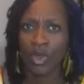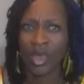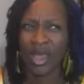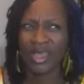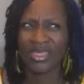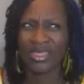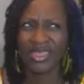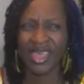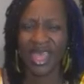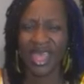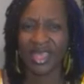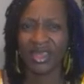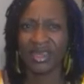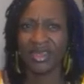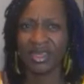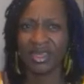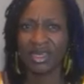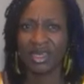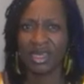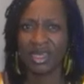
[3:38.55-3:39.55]
and
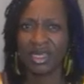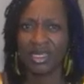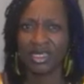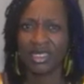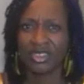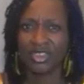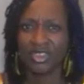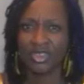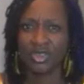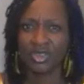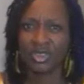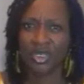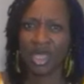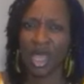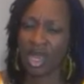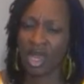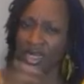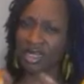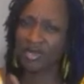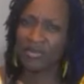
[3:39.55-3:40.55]
then
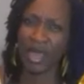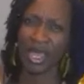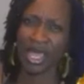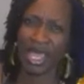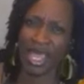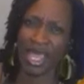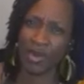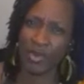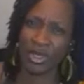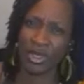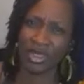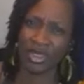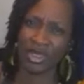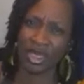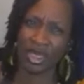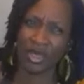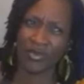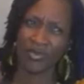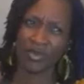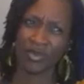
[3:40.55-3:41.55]
colored my hair with
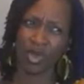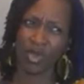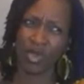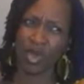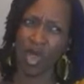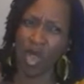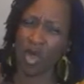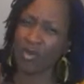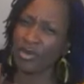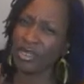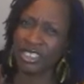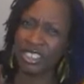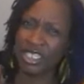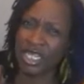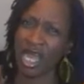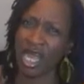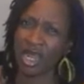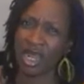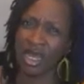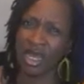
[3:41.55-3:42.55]
orangey
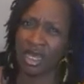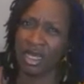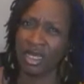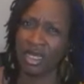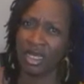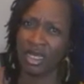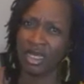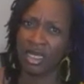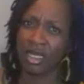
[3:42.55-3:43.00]
color,